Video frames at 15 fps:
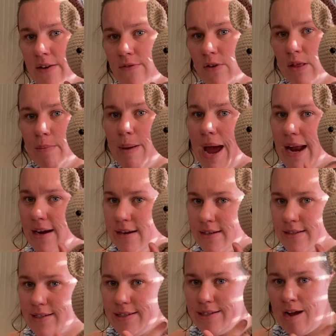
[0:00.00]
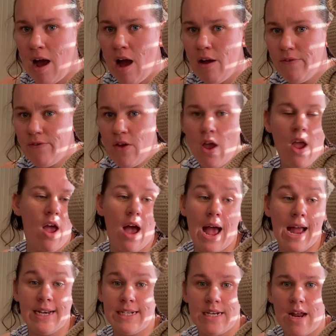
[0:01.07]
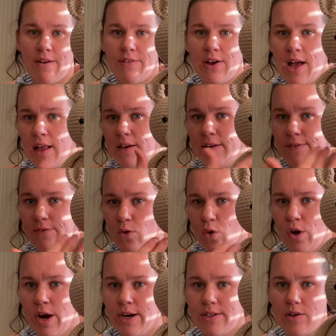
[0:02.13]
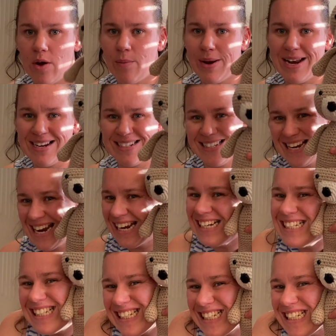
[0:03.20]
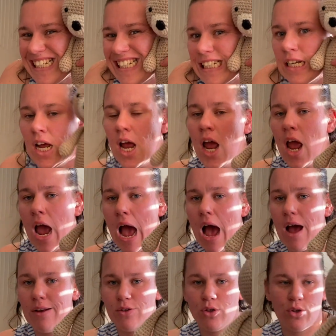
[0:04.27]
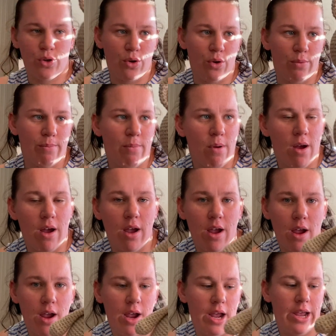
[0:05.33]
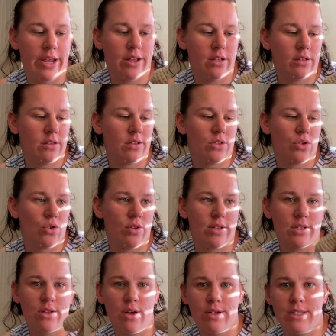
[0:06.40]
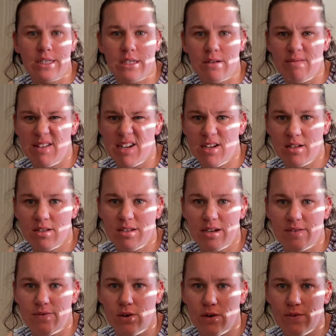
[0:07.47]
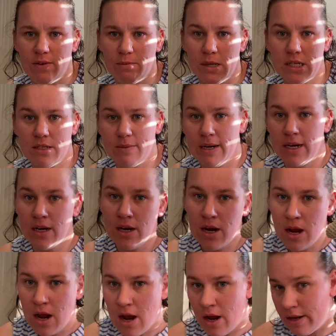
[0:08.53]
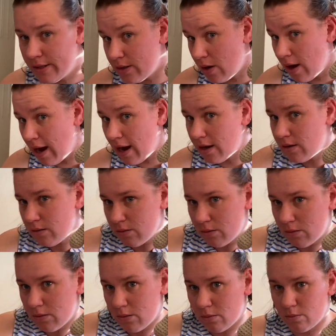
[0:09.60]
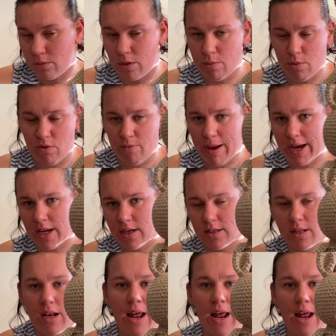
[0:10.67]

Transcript: from the pattern is a scarf. I didn't have a colour for it, so I went out today to the store that's closest to me. It's like 45 minutes away. So I'm gonna move back into the